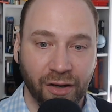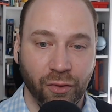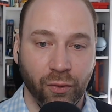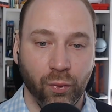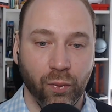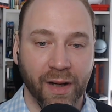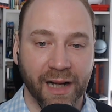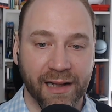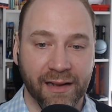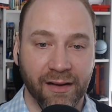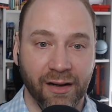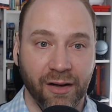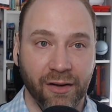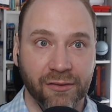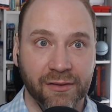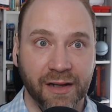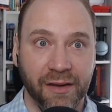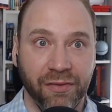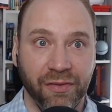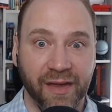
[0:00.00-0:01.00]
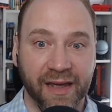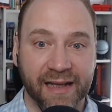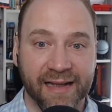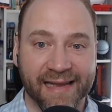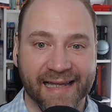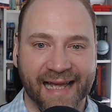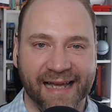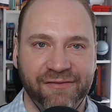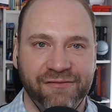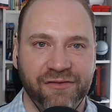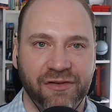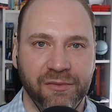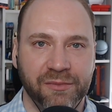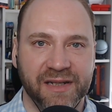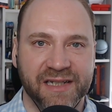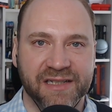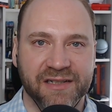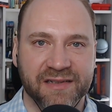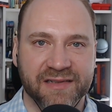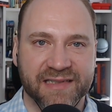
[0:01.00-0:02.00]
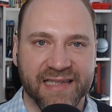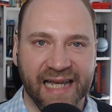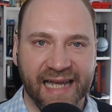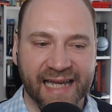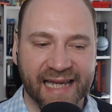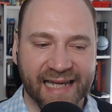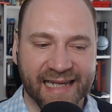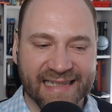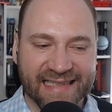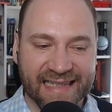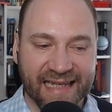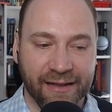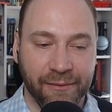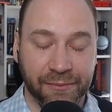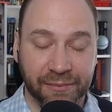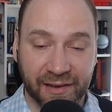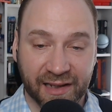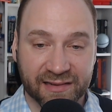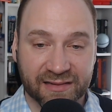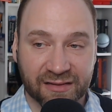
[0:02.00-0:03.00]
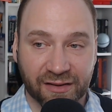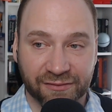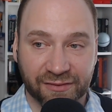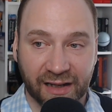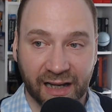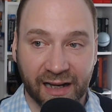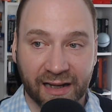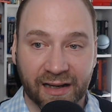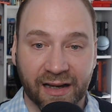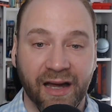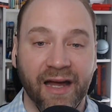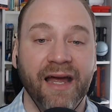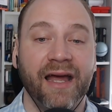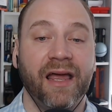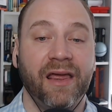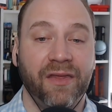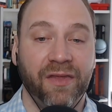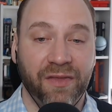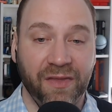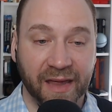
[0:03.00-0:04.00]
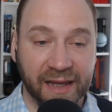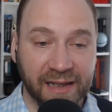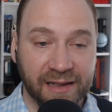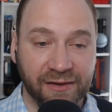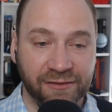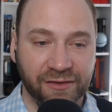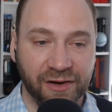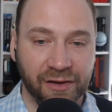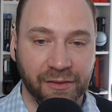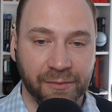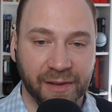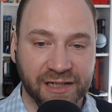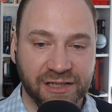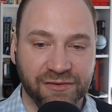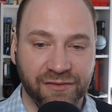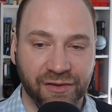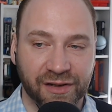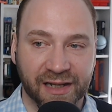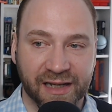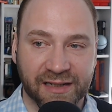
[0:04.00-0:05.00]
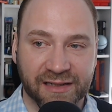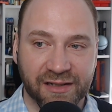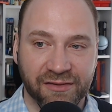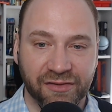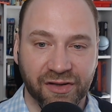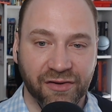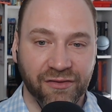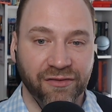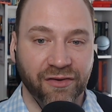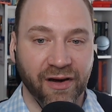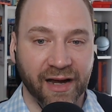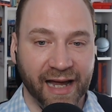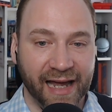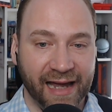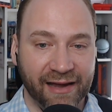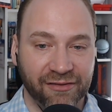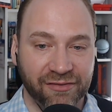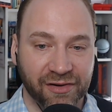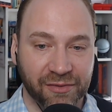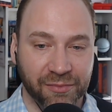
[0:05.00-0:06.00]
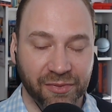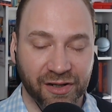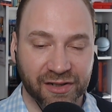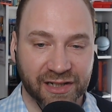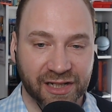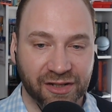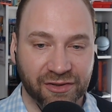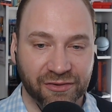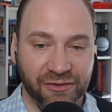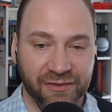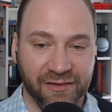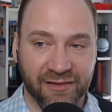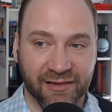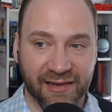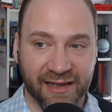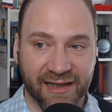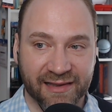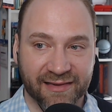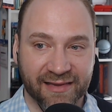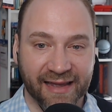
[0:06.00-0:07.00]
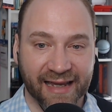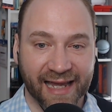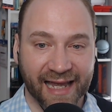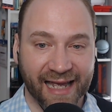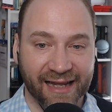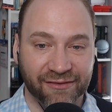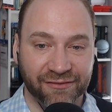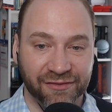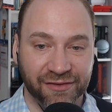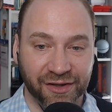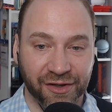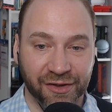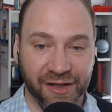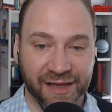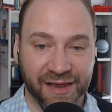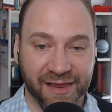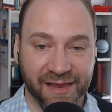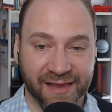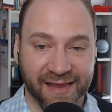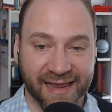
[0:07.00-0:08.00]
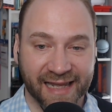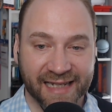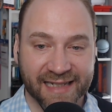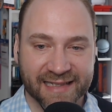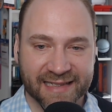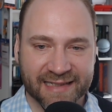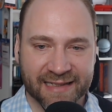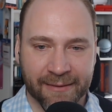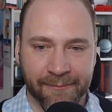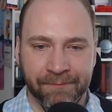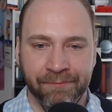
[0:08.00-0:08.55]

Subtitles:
Well, only thing left for me to say is best of luck. Thank you very much for the interview for everybody who's listening and viewing this.